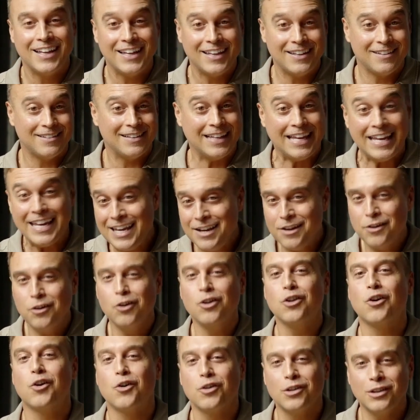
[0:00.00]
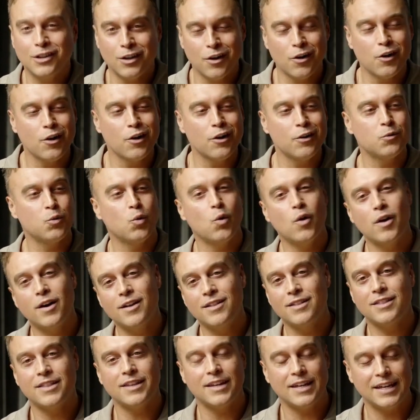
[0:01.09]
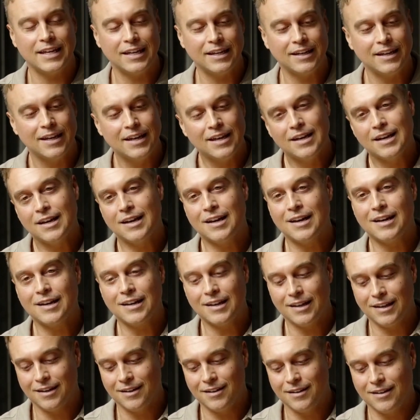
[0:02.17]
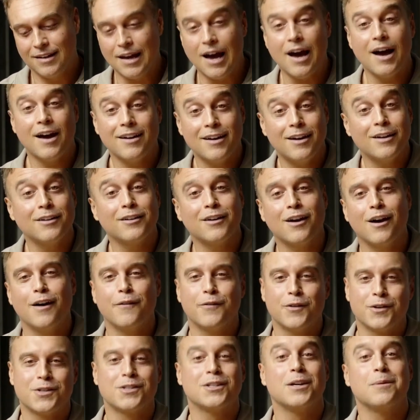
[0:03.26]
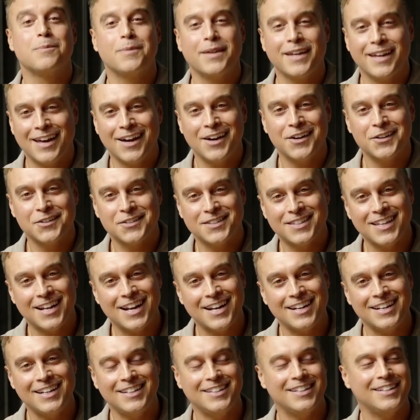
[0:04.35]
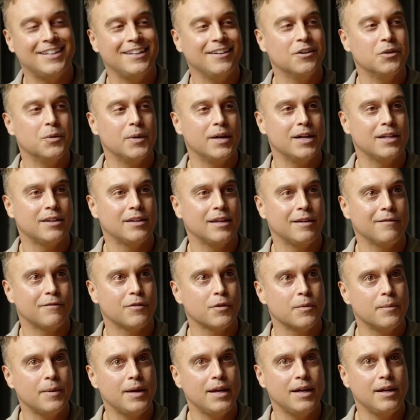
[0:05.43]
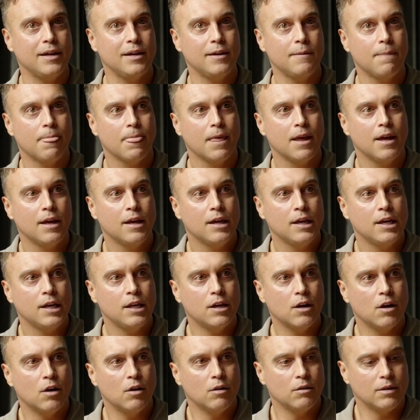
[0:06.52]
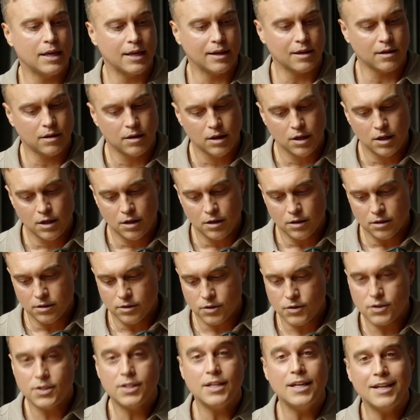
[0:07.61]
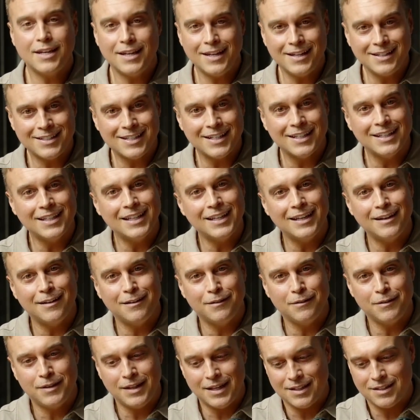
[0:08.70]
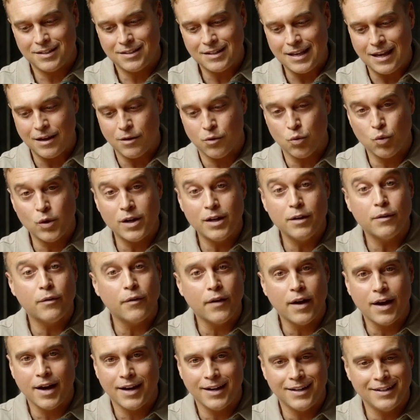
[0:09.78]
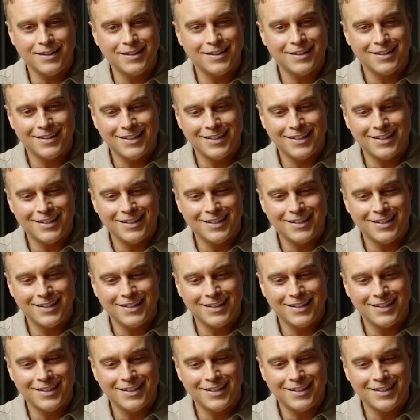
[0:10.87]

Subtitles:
heal or learn one thing, God uncovers something else that I need to deal with. And for me, like seeking to live this like redefining